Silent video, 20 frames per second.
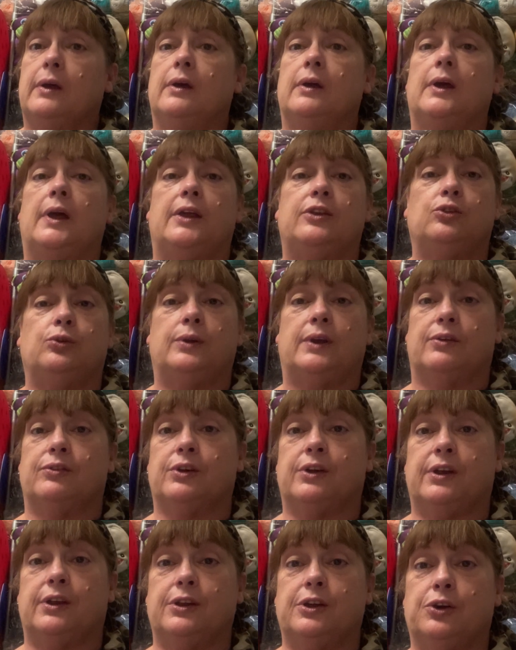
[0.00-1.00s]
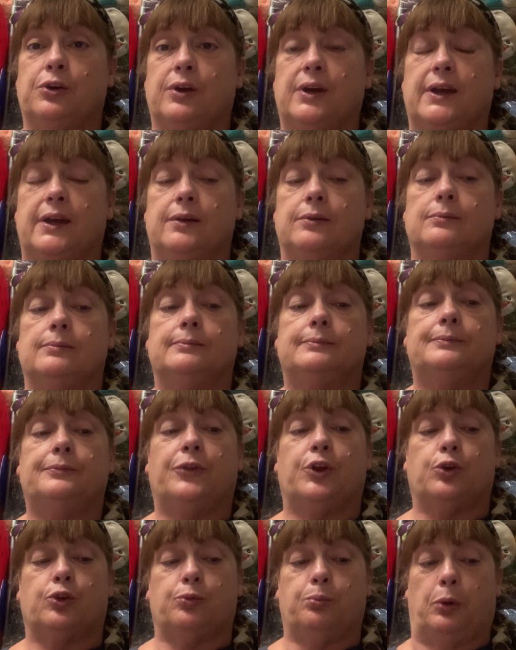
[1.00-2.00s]
And you never kill a cricket.
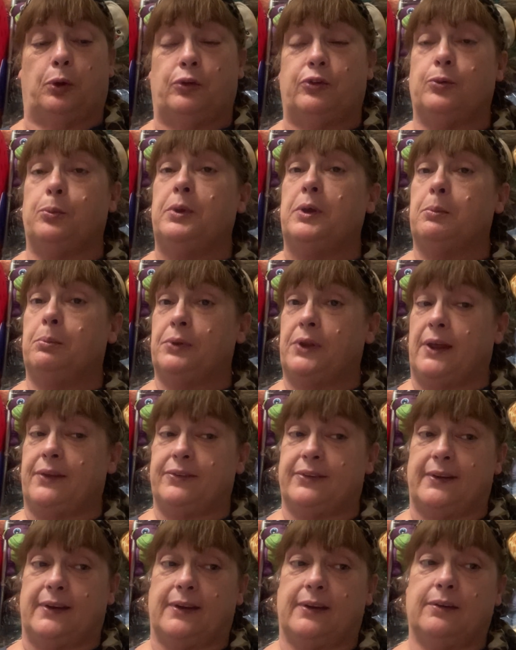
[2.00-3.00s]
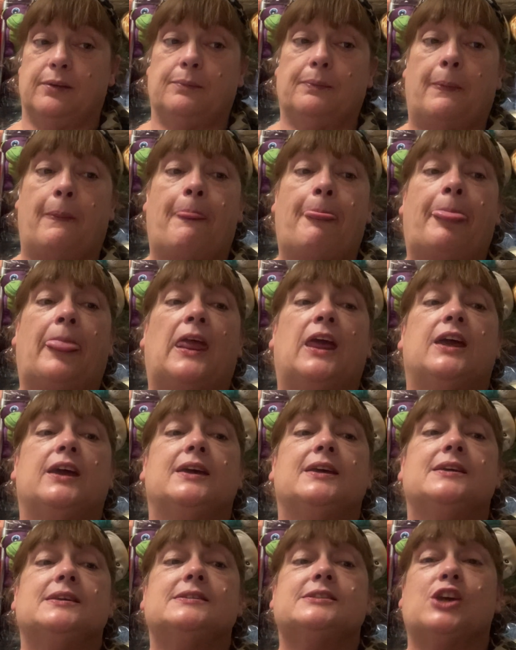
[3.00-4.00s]
They're supposed to be a blessing.
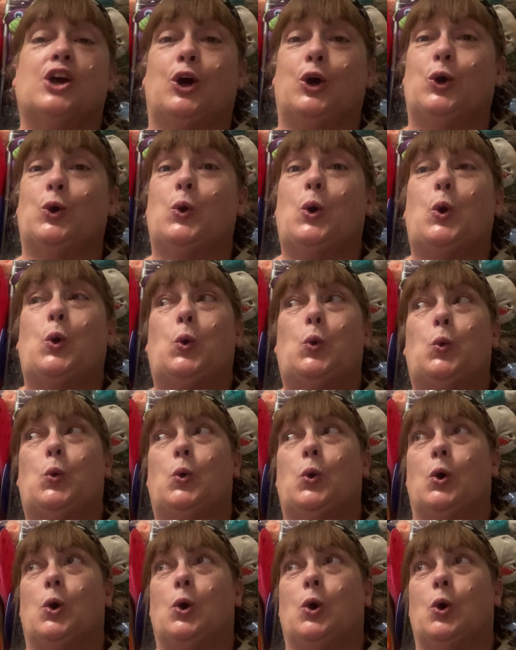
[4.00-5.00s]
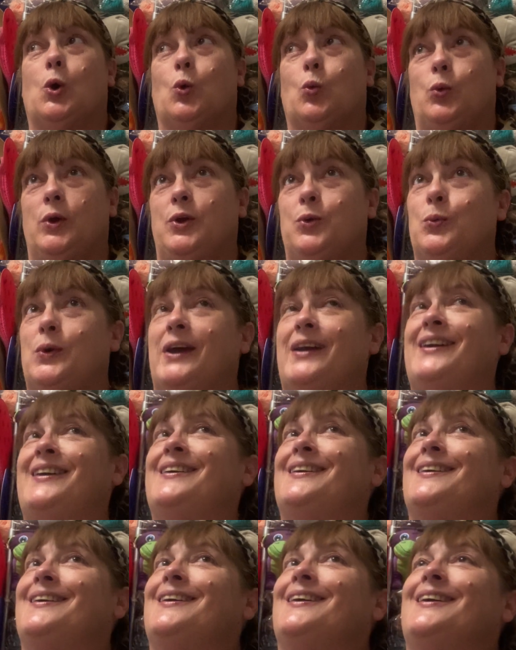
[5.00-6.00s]
So we went
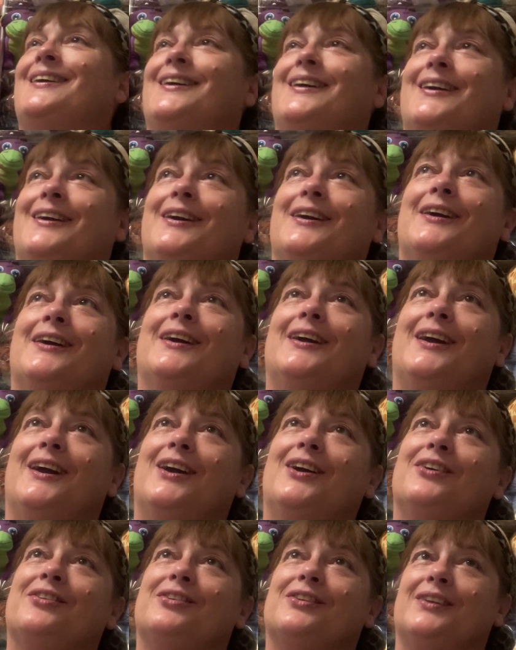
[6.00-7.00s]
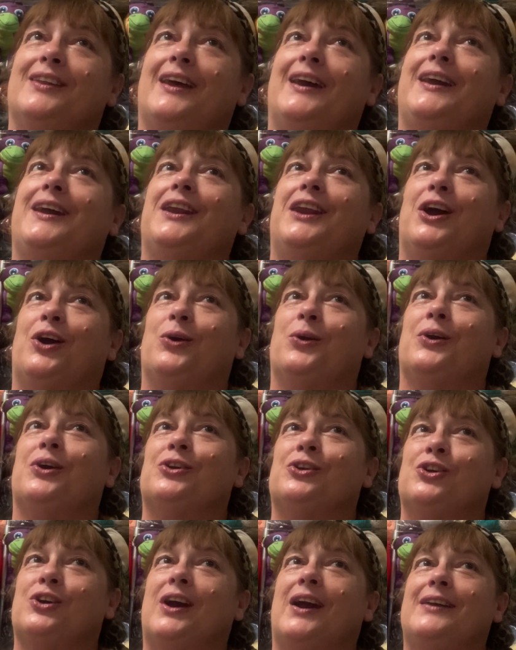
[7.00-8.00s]
for like an hour
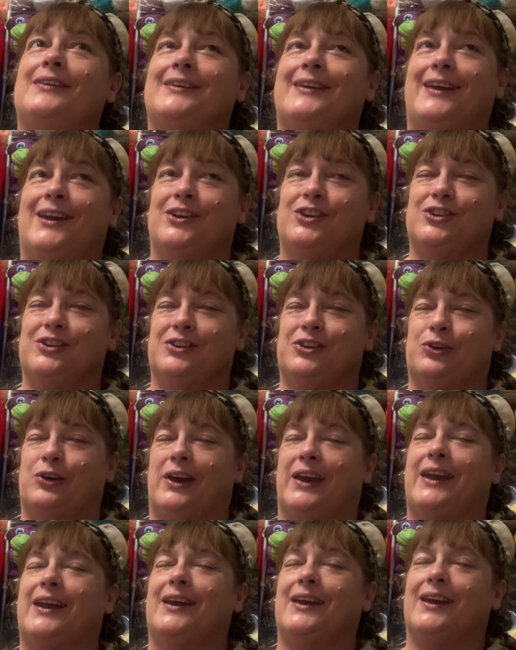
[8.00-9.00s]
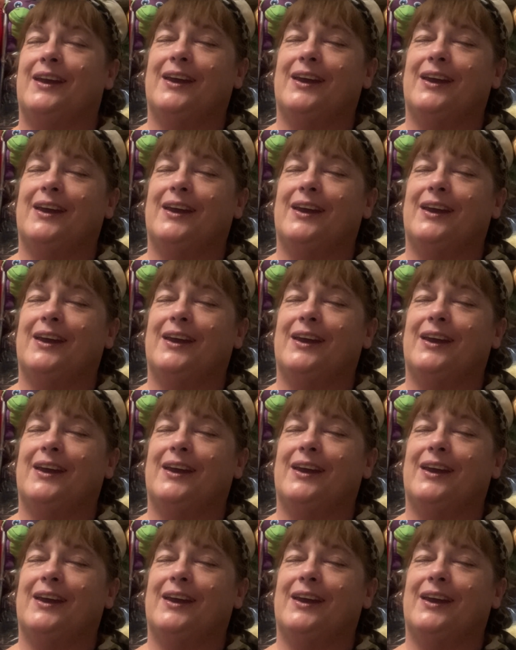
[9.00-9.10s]
trying to catch this cricket.